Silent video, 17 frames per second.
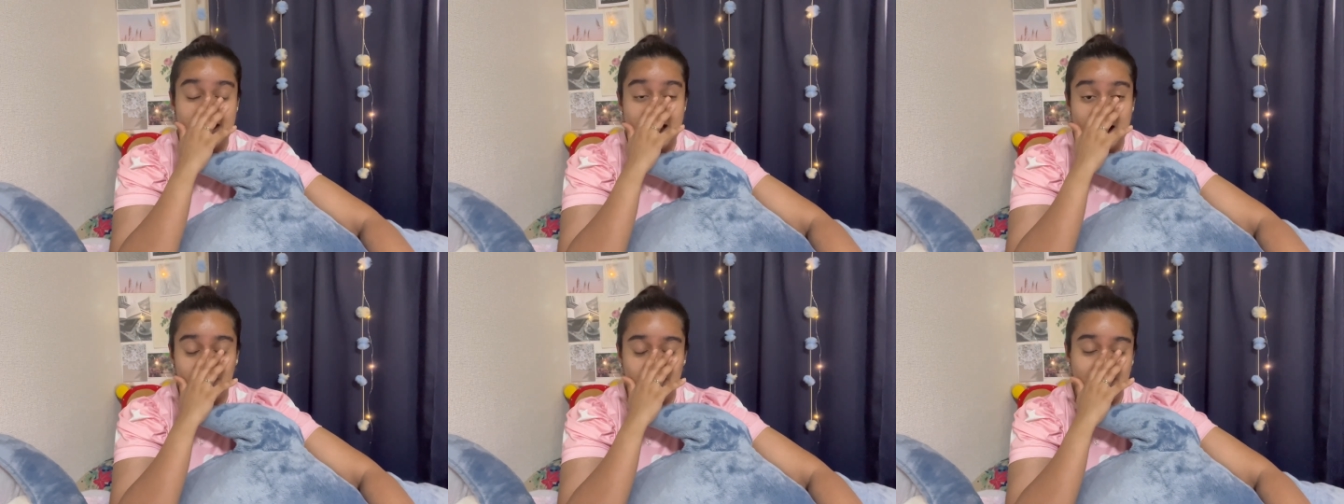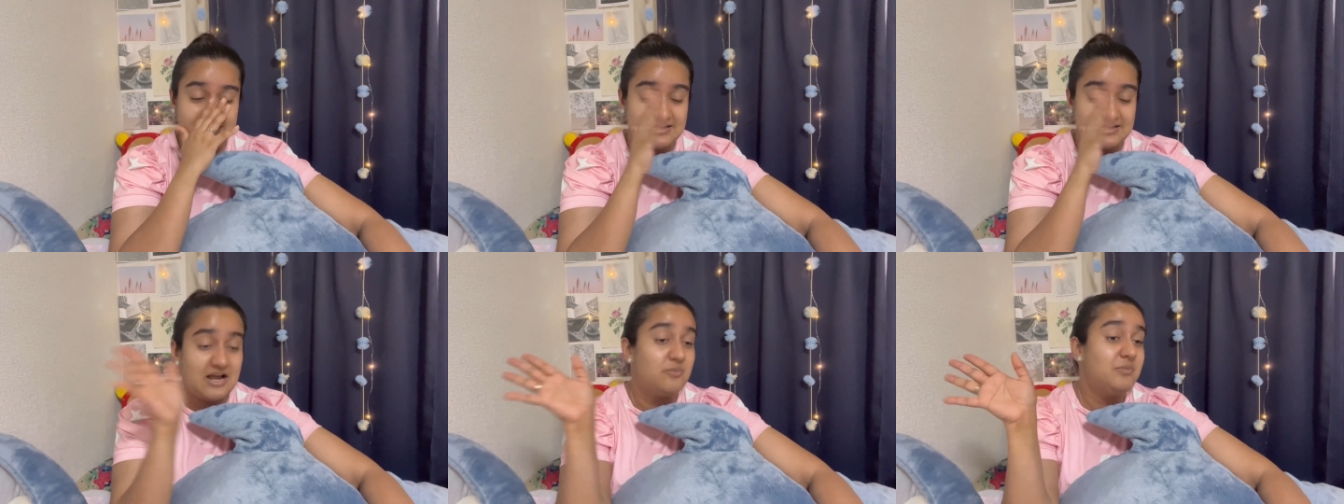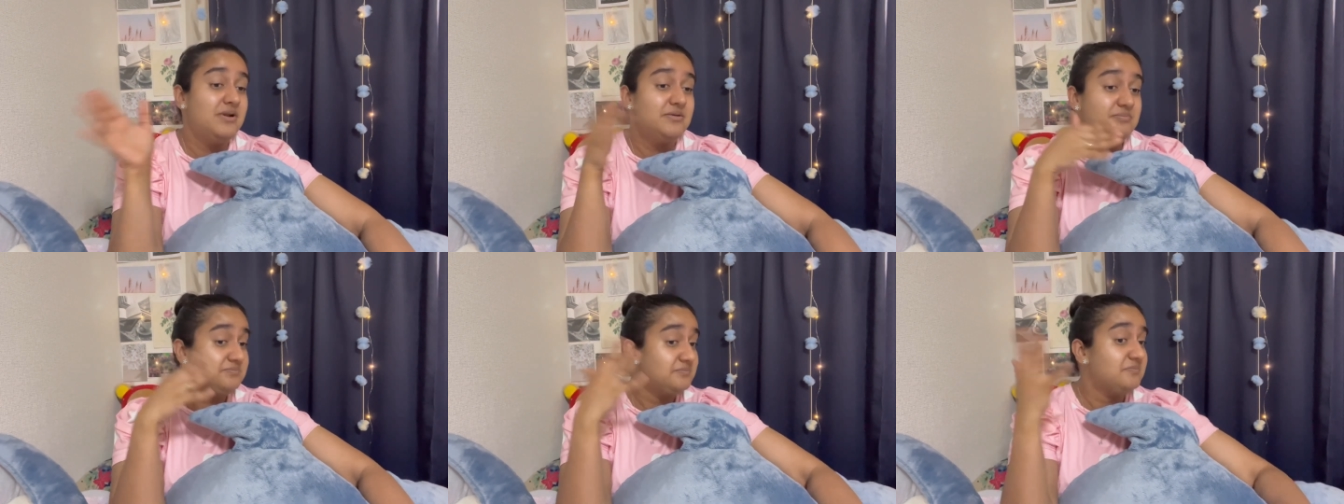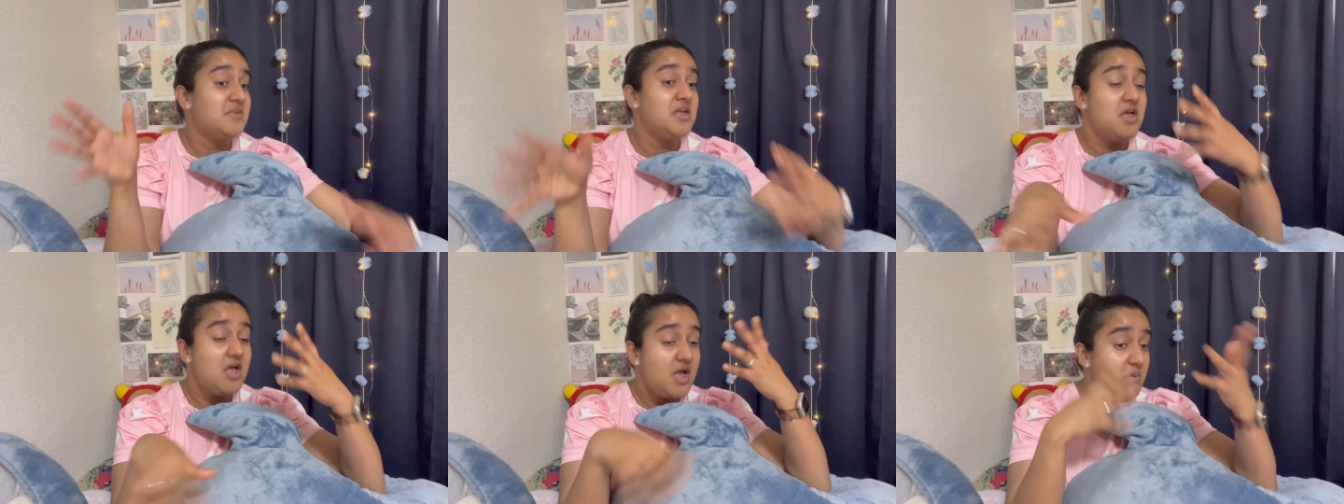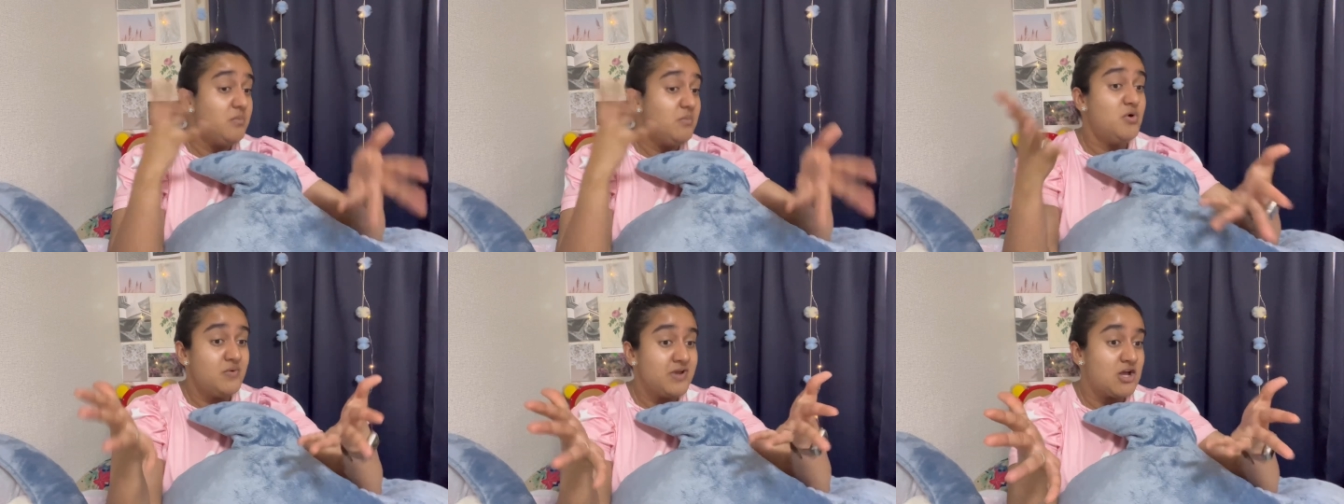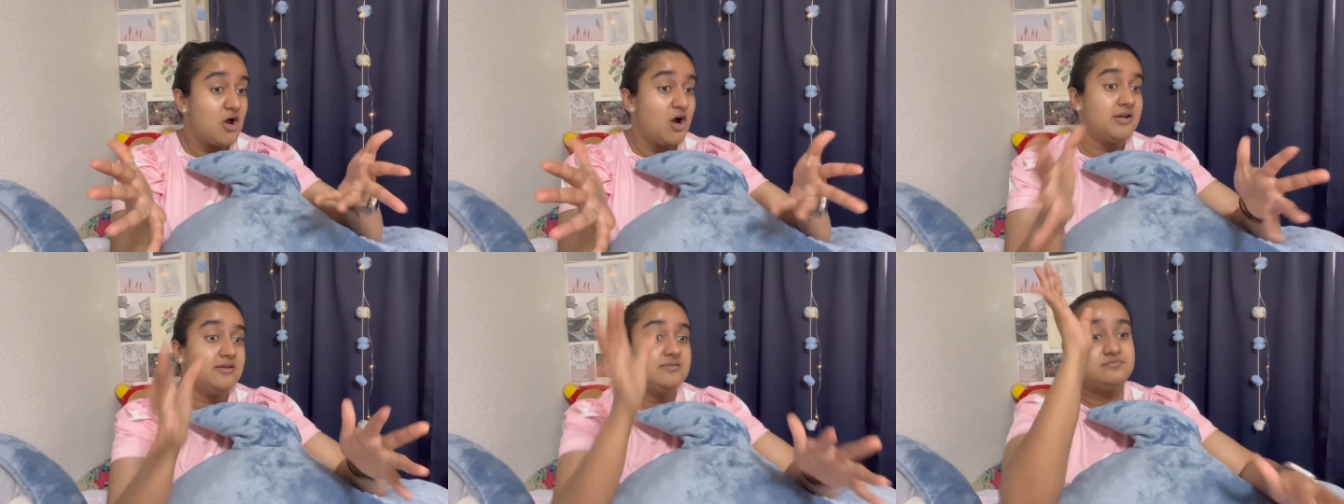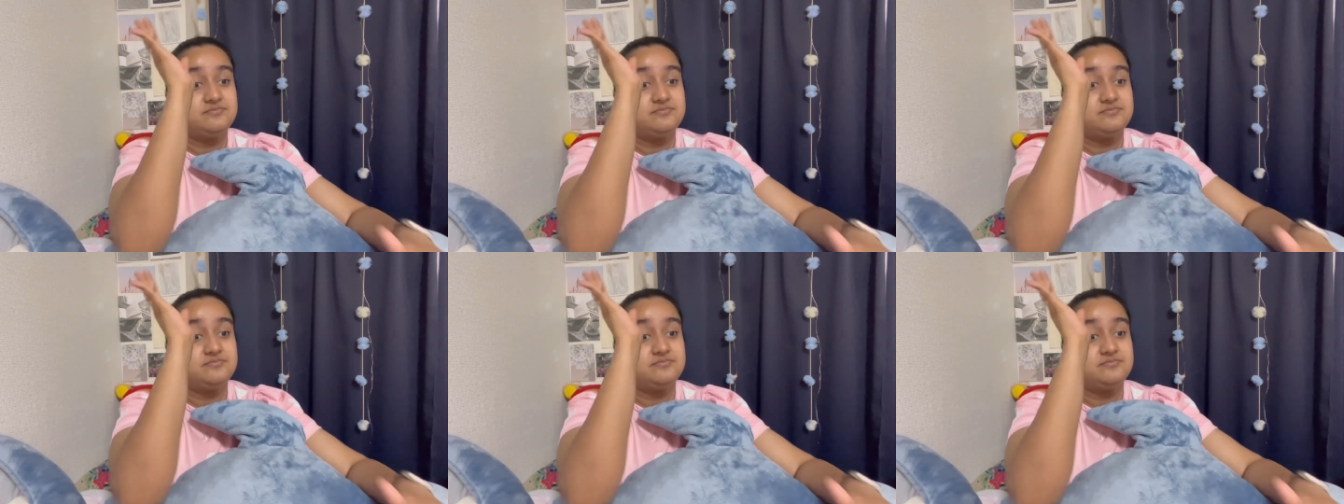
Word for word: have right now. But moving on,